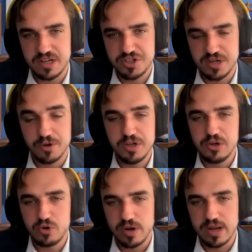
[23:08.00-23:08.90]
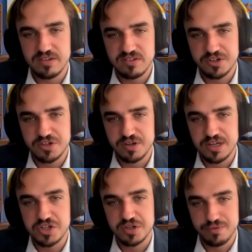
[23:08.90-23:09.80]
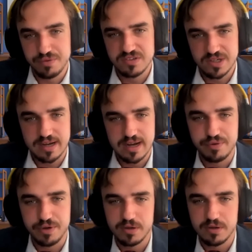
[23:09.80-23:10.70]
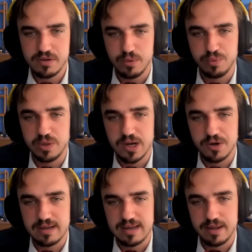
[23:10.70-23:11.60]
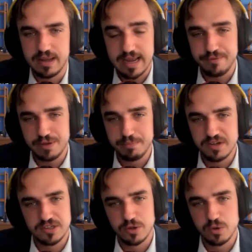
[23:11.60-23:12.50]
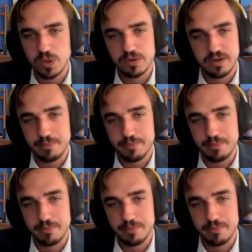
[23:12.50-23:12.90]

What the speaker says: how do you create such an initiative in South Africa if we don't have the political will?